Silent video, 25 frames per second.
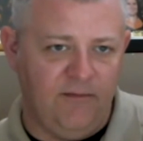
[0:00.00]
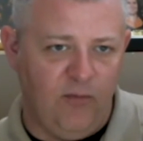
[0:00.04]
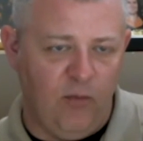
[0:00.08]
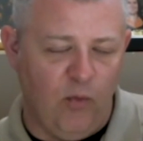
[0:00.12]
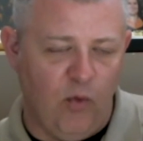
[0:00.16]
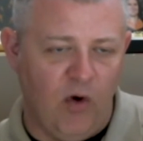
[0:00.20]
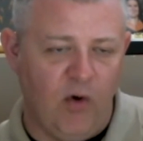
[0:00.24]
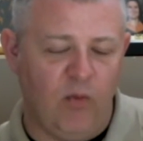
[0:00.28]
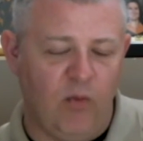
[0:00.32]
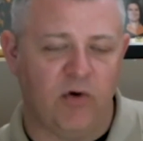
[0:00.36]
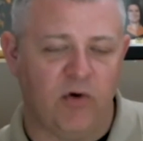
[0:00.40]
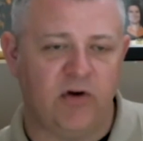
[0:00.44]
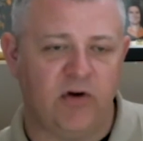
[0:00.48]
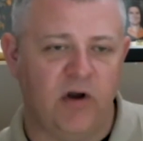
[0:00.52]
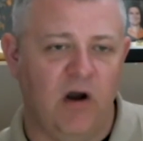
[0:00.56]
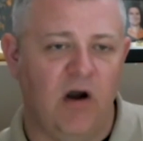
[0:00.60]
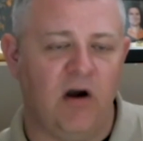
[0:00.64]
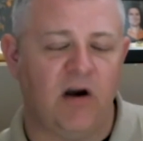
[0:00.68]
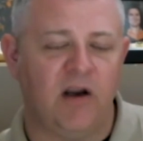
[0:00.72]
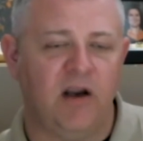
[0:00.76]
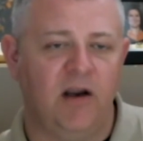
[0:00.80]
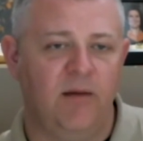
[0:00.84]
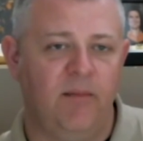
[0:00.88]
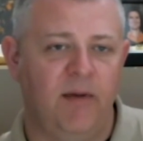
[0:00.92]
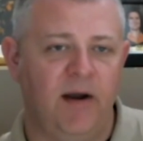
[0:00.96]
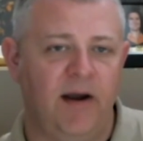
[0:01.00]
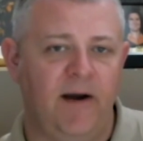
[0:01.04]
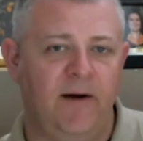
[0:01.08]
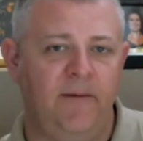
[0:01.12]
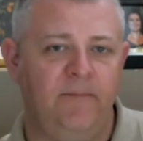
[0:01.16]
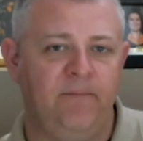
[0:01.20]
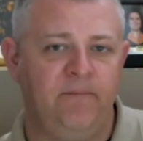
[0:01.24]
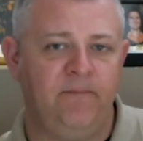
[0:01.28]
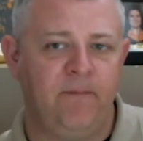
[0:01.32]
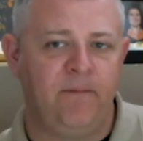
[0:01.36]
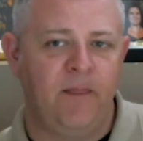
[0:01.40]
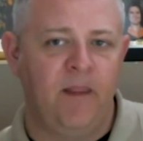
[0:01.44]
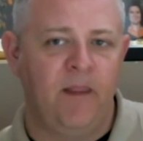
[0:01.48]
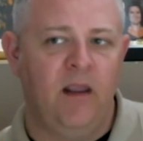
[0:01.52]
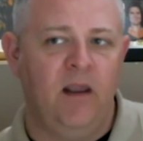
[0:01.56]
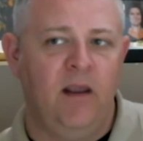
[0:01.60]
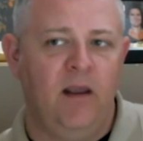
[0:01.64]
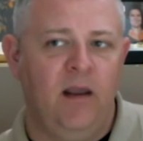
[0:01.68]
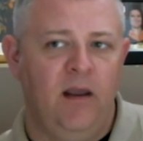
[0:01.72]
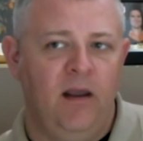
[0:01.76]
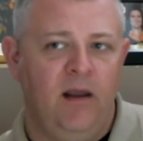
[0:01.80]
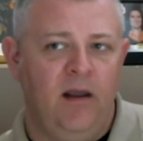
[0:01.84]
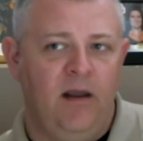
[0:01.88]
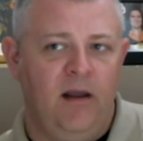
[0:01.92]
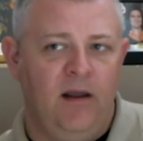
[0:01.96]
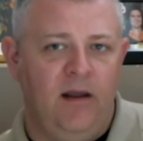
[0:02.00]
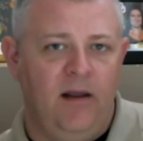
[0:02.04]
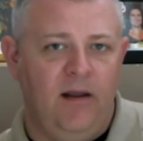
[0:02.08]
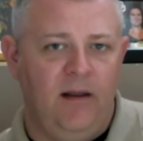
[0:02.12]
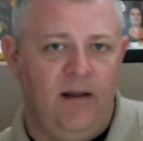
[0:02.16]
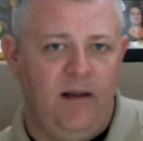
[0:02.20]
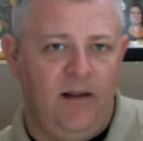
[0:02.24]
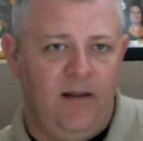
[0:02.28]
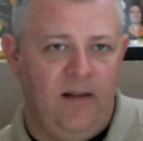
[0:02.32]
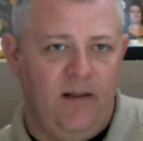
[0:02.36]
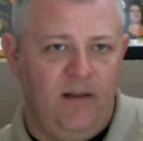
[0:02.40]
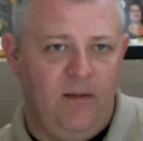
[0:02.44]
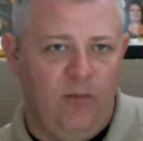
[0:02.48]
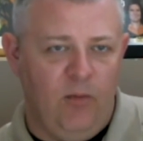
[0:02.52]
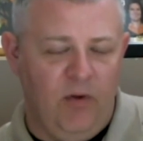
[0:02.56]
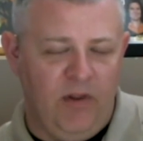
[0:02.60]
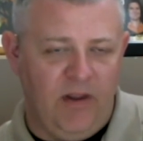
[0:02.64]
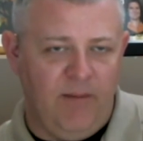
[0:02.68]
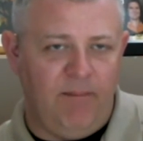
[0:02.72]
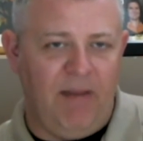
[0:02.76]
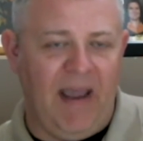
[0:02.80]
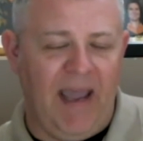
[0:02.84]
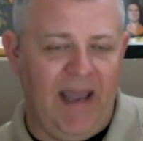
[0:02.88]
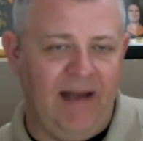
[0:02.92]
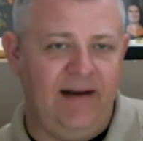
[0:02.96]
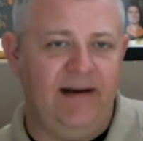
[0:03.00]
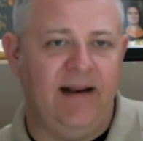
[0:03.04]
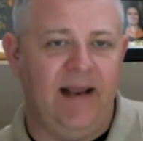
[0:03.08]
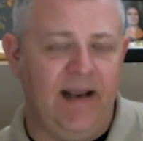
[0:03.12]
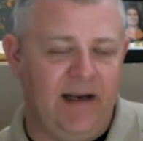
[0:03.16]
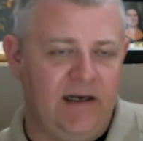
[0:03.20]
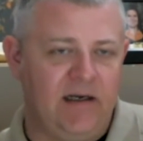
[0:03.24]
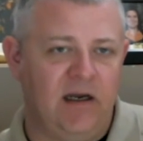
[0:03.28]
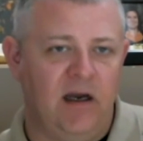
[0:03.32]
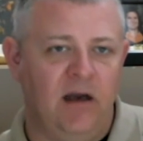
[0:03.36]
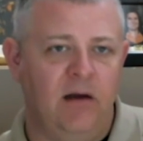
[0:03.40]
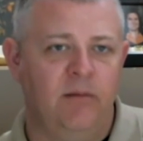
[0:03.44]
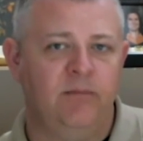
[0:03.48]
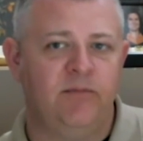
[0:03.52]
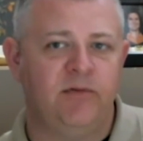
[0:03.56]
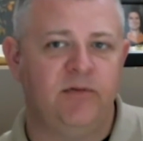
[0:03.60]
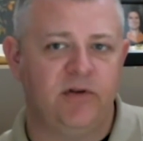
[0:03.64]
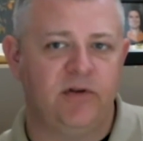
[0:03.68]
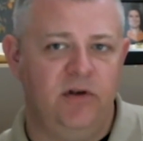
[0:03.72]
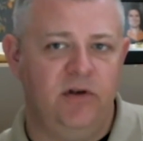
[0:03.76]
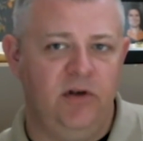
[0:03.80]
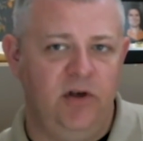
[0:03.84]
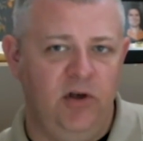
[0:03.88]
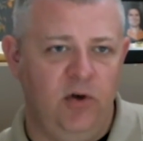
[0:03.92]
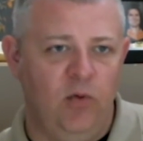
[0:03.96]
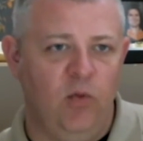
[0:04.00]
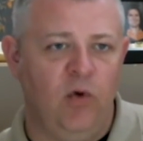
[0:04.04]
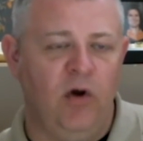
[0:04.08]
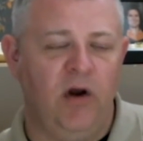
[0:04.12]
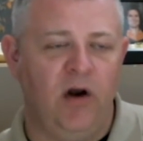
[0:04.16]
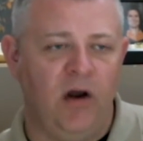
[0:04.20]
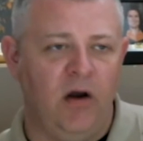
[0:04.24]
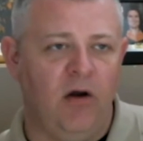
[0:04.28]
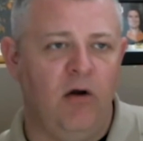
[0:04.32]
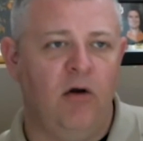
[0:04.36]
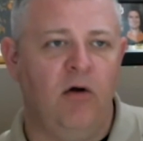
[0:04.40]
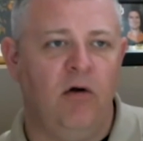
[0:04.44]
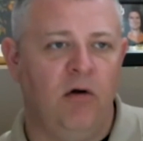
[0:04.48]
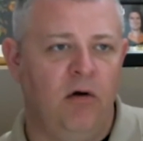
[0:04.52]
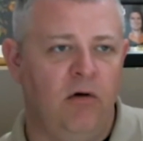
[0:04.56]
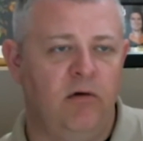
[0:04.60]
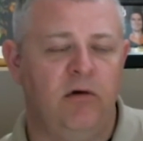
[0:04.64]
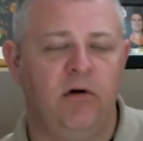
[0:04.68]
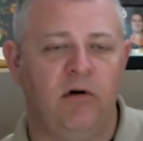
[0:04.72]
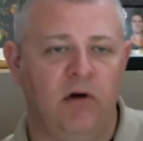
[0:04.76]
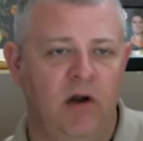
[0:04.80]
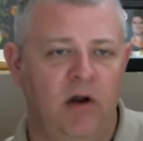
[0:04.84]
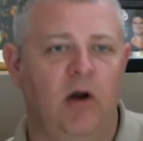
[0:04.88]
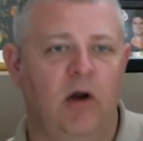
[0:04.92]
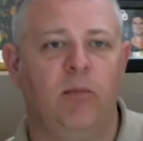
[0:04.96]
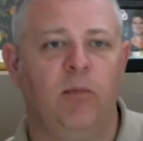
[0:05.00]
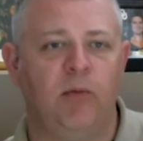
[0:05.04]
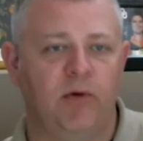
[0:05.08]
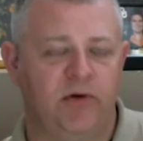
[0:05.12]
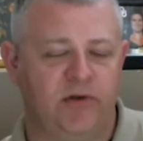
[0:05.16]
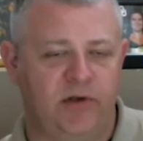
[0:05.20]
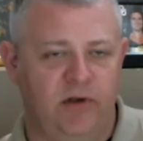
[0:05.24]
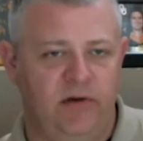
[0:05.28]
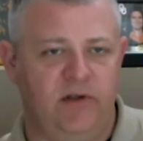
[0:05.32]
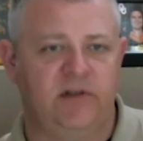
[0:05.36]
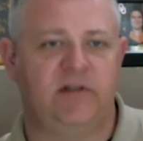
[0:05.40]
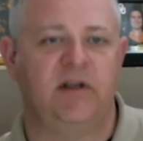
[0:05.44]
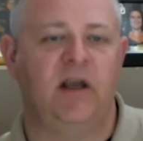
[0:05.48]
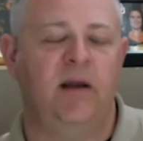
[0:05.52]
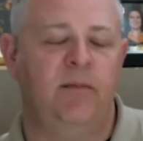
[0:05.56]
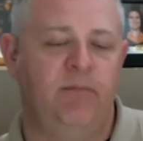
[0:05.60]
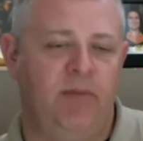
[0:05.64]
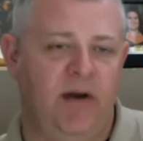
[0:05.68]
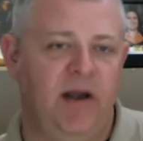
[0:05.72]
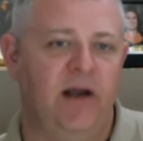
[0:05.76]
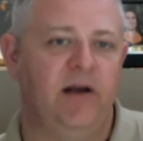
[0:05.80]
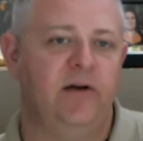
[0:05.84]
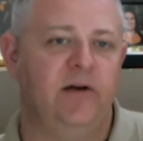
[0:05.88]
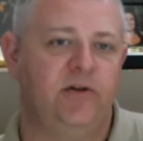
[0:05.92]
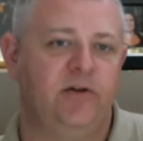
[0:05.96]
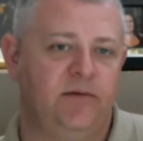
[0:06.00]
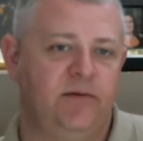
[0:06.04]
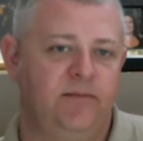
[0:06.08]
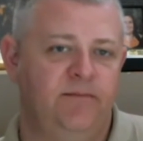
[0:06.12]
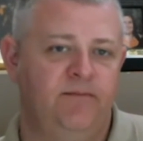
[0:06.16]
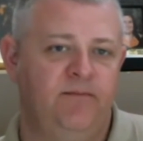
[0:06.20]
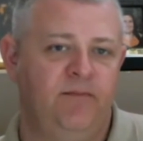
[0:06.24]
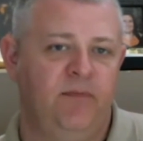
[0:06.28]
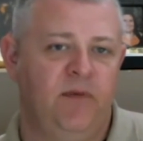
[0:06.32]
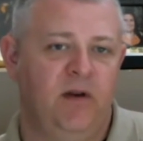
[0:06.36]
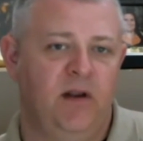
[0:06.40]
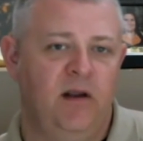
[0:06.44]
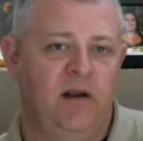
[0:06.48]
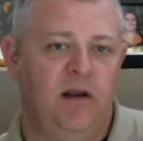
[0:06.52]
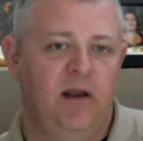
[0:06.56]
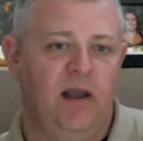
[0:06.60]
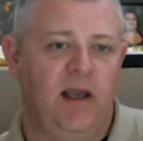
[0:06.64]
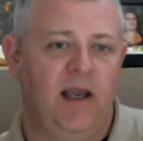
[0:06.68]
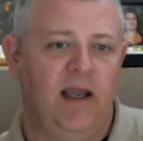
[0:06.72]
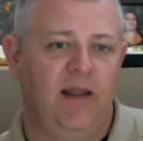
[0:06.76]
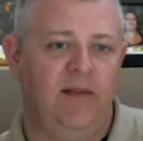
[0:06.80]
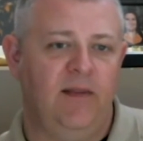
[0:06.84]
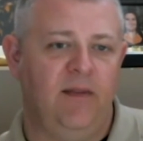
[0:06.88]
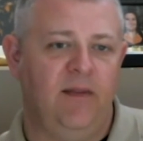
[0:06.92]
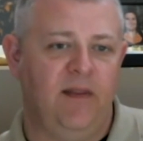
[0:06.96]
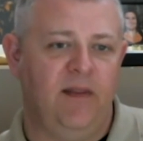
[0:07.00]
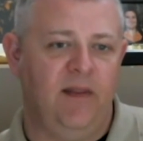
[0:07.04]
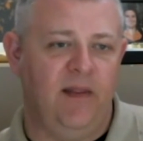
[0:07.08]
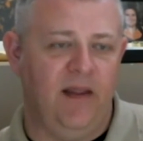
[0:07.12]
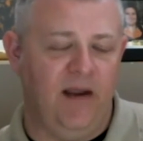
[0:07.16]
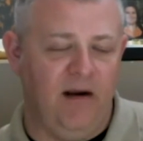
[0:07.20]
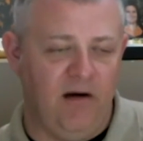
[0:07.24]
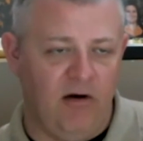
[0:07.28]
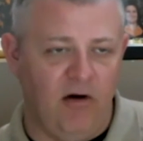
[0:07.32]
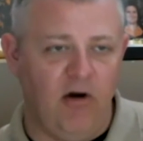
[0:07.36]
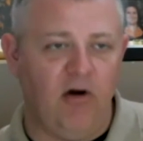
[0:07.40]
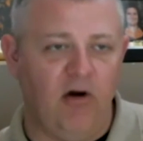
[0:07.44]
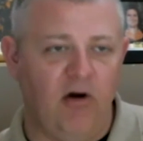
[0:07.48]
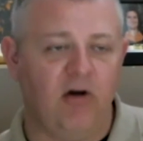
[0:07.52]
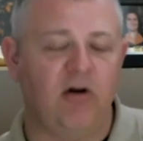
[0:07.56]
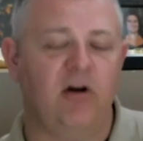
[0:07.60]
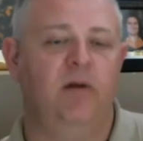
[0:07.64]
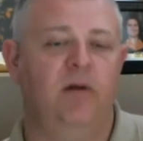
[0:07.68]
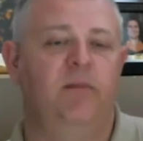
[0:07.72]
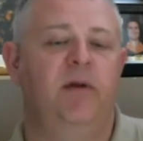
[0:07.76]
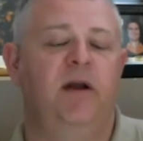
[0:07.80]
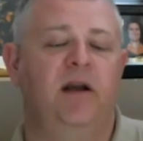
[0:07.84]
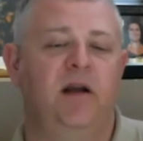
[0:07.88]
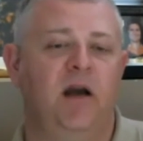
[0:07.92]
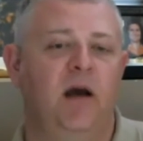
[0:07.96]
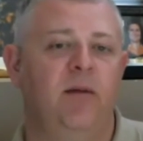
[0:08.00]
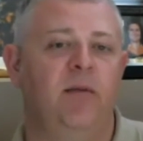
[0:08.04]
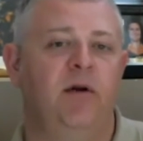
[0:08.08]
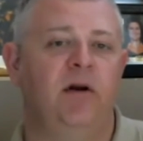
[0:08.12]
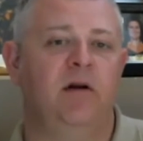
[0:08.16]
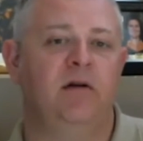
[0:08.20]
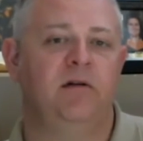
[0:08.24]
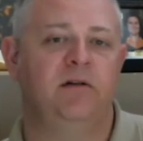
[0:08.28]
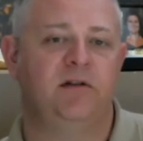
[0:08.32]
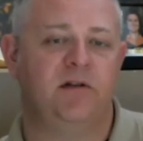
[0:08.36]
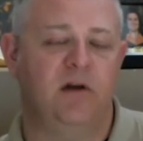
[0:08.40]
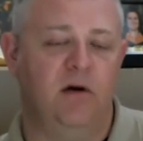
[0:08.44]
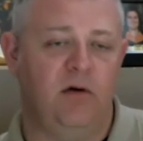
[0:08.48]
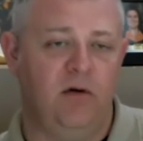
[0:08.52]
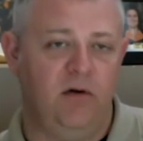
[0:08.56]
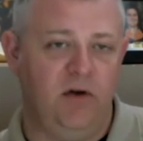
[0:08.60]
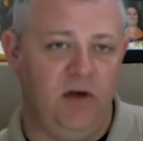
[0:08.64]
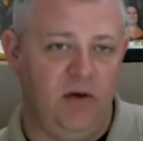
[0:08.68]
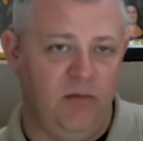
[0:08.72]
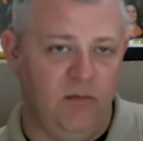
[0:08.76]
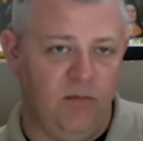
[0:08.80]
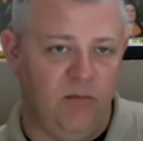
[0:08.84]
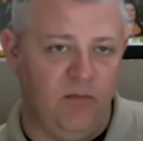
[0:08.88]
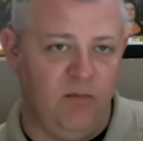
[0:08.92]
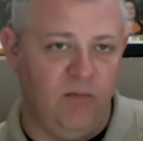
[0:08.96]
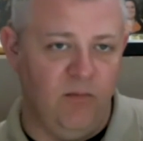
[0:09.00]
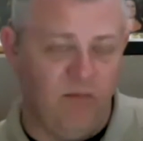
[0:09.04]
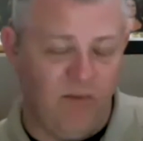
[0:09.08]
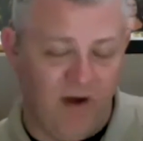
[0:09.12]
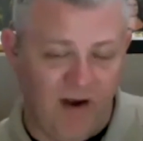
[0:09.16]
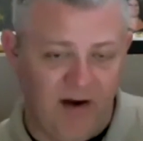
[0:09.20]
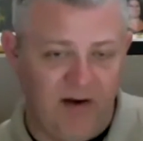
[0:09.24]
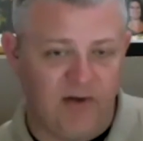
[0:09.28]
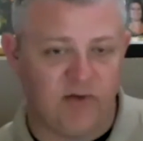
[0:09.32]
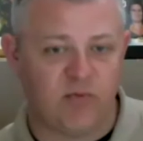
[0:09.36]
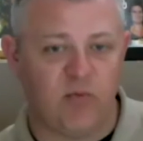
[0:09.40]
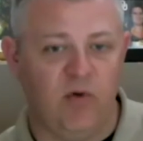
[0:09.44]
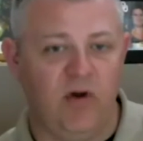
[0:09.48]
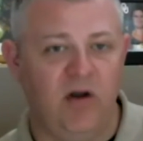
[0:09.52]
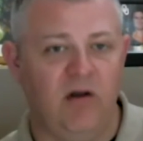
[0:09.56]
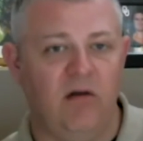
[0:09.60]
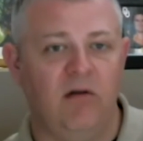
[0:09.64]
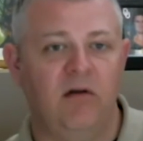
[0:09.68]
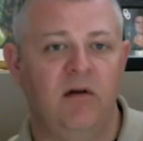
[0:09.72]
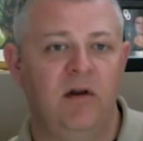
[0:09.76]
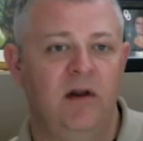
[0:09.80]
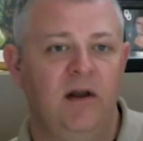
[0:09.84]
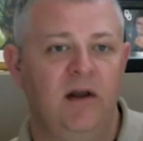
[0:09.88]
what we're talking about, when the bad day comes, you want all your helpers on the same page. And they're all going to be coming. So you might as well